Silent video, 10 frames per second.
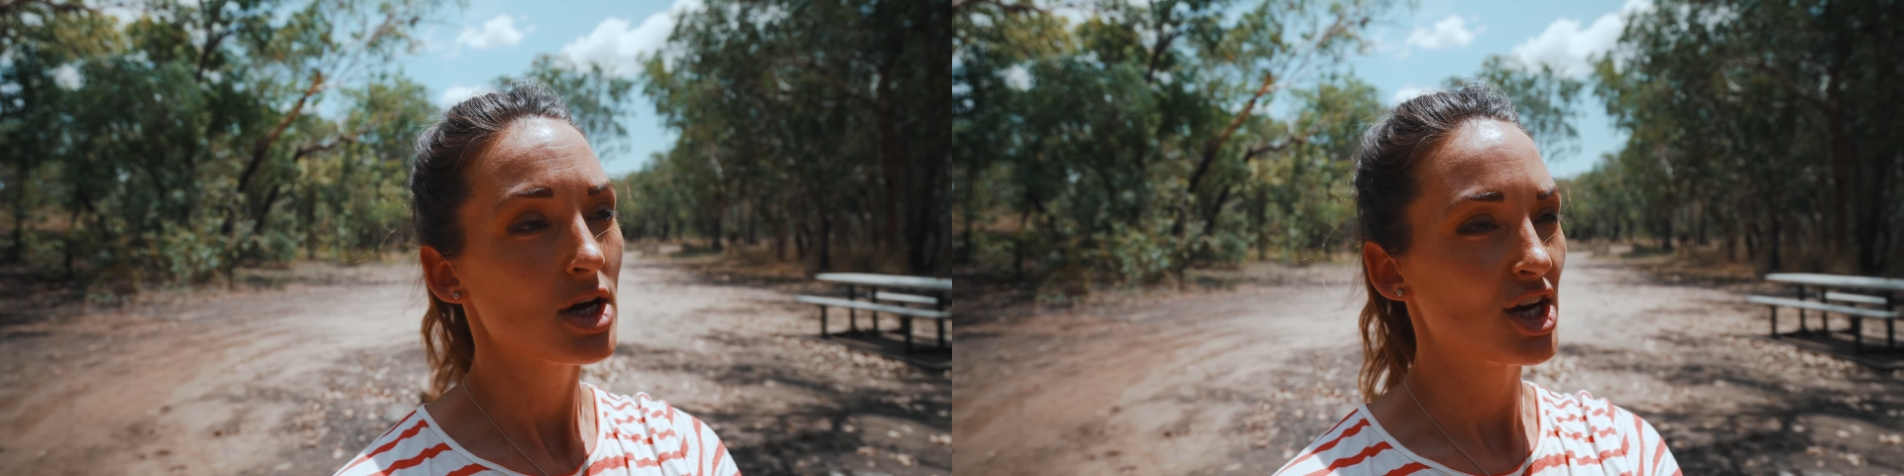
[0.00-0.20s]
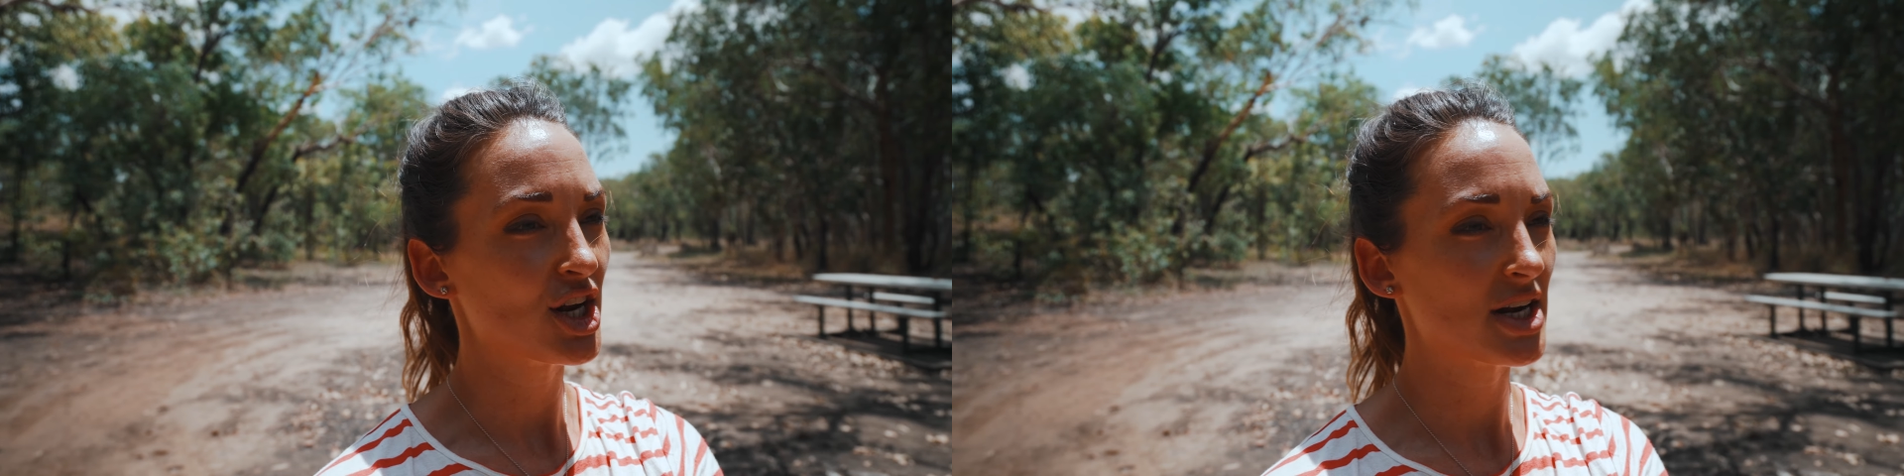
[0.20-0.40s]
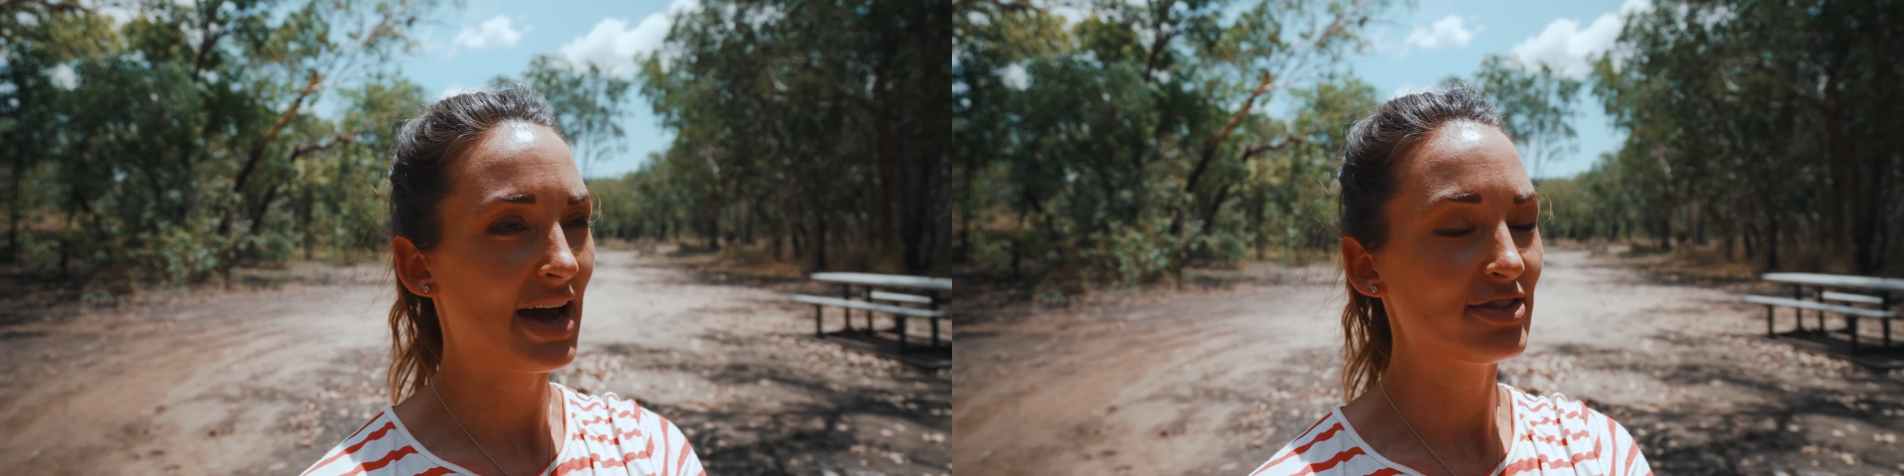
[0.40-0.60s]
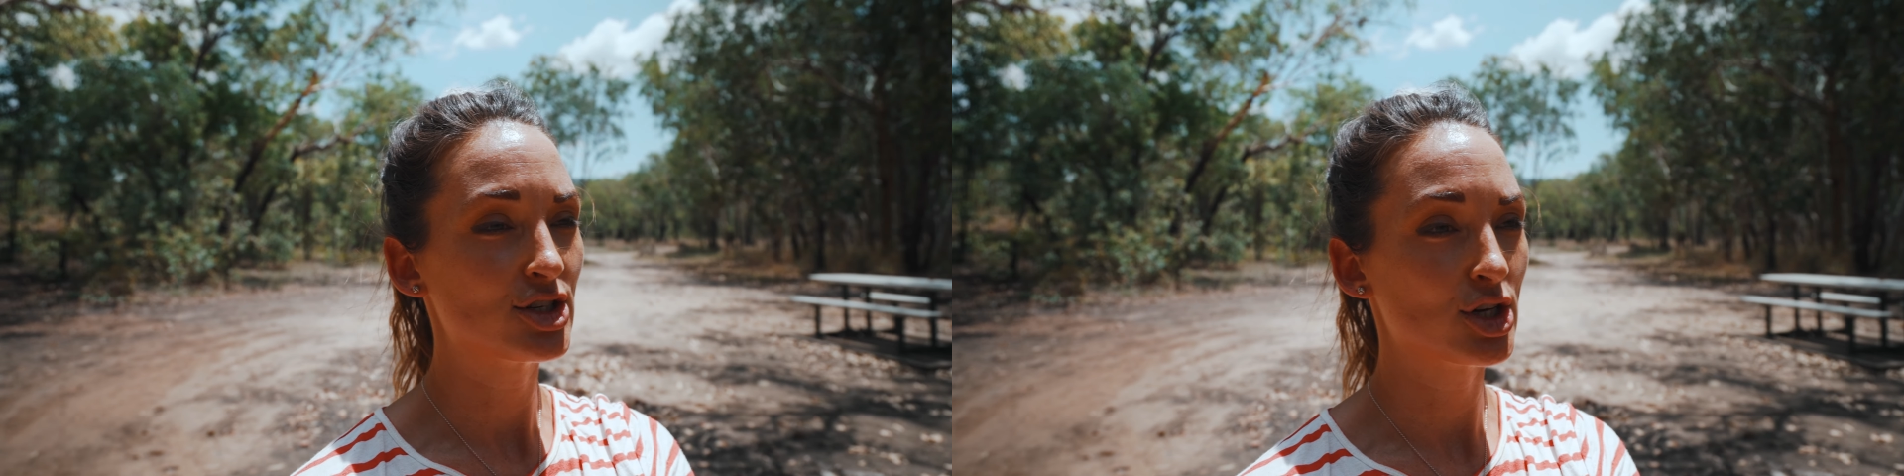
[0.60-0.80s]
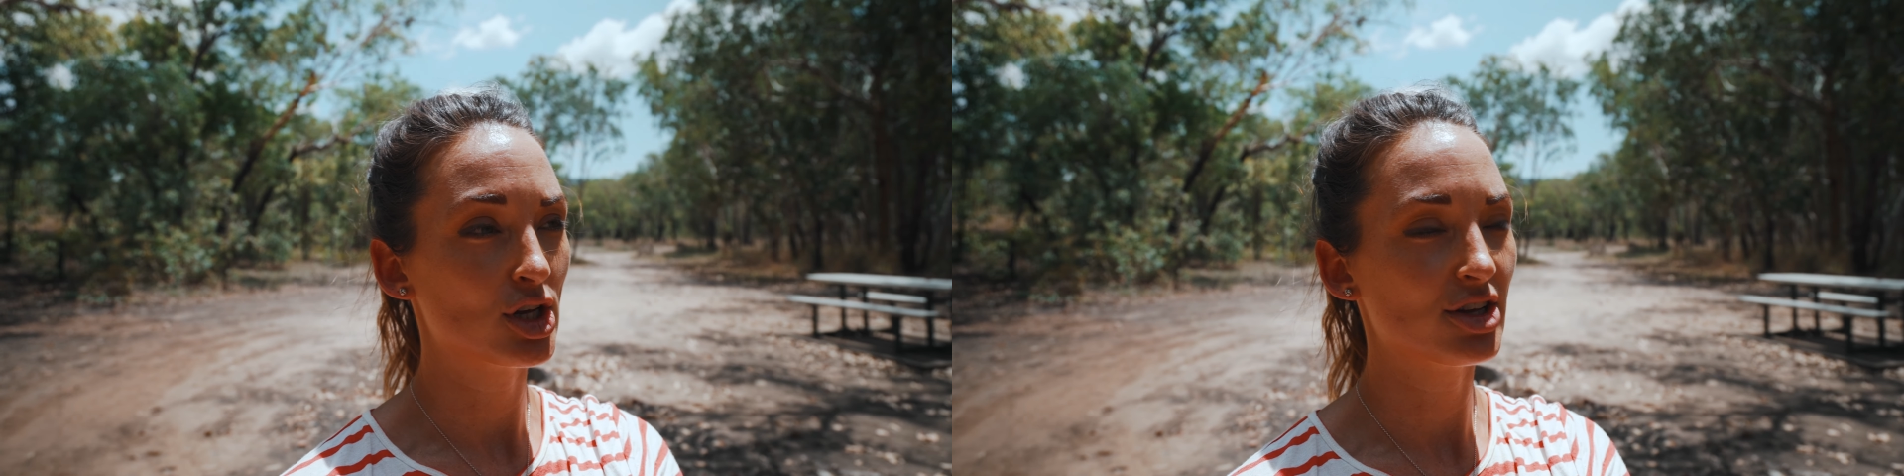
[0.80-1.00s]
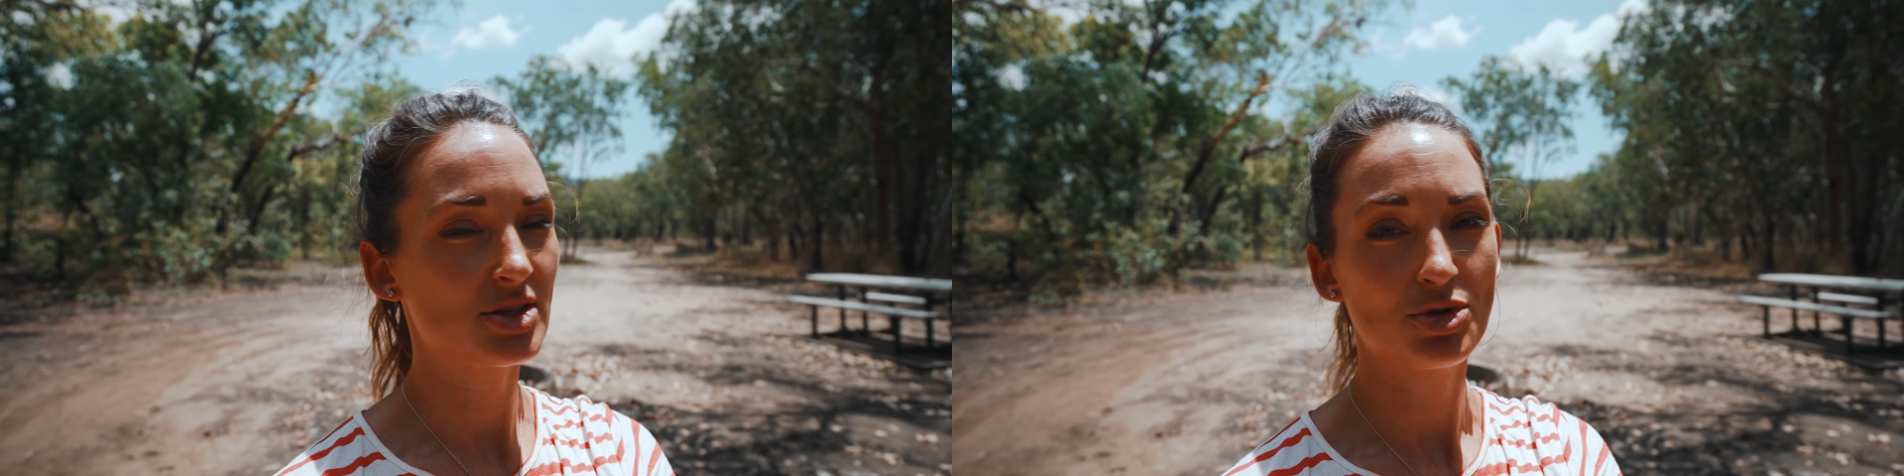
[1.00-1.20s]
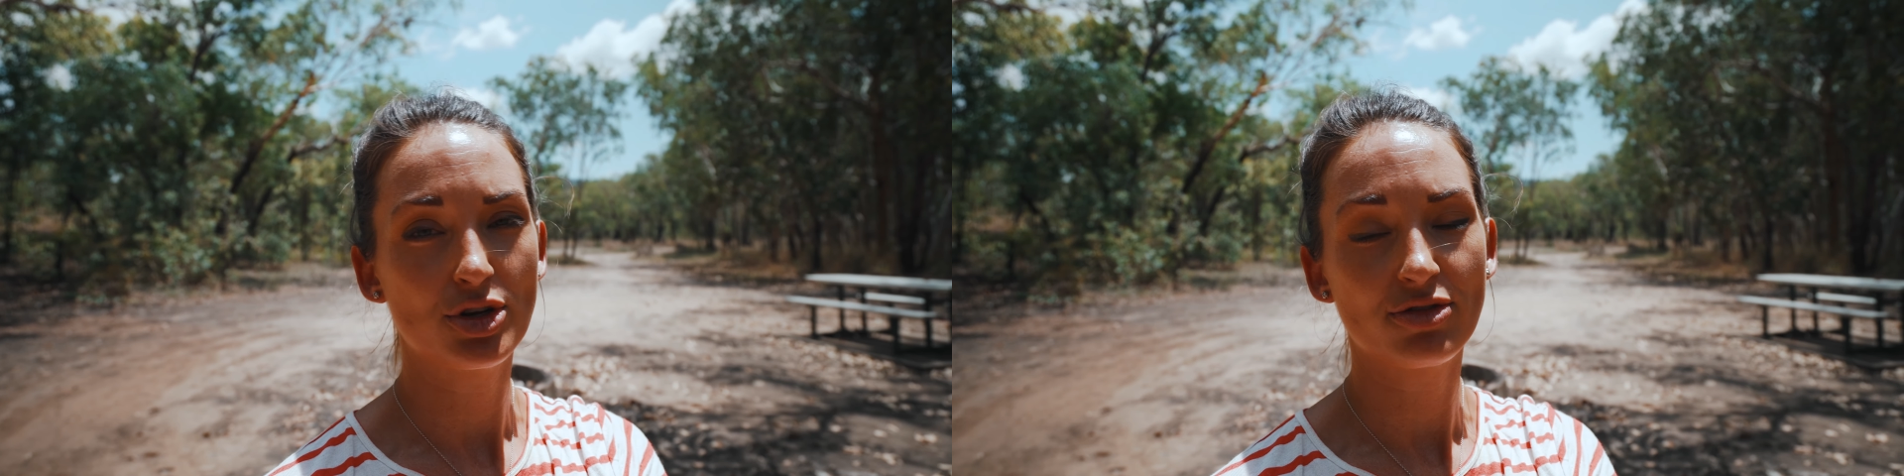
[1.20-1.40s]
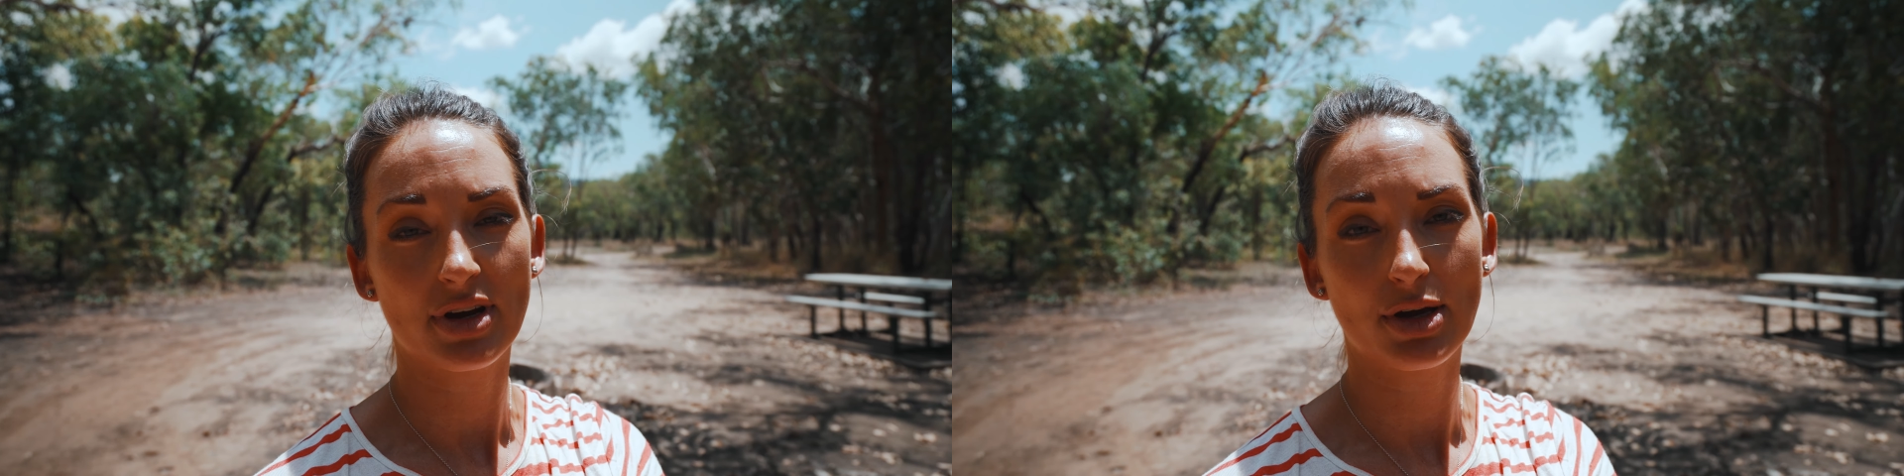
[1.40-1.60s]
You don't have to do lots of
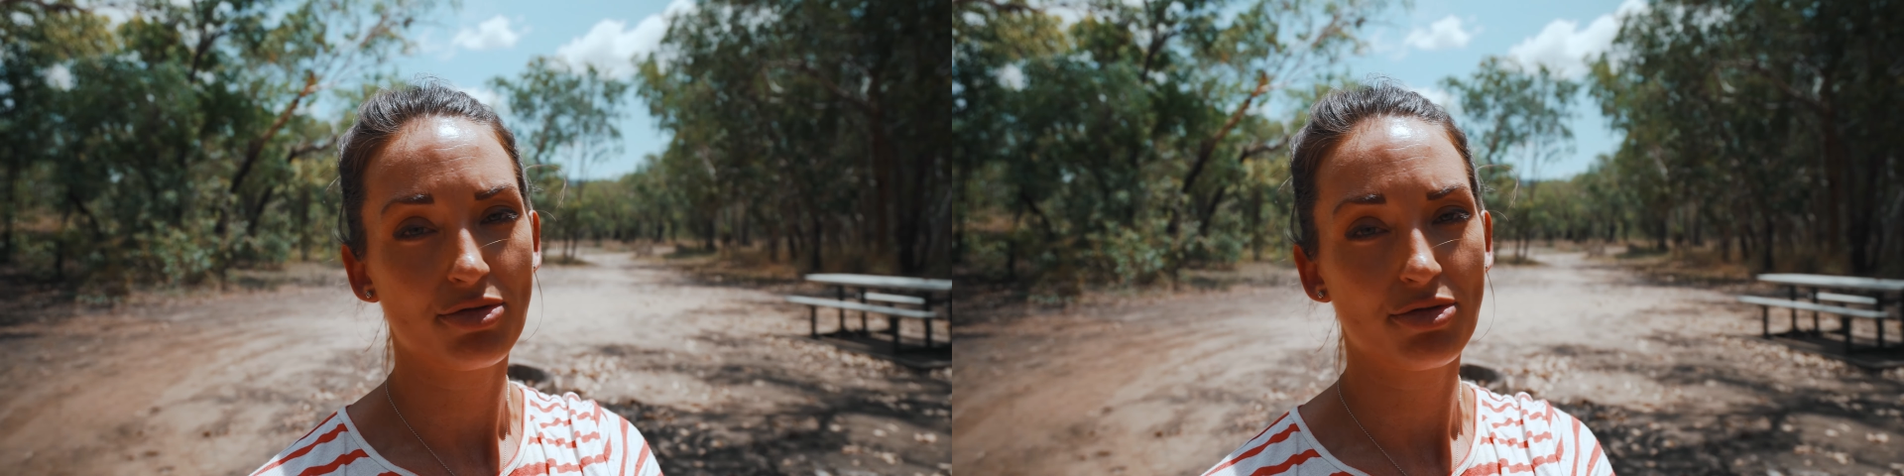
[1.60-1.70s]
maneuvering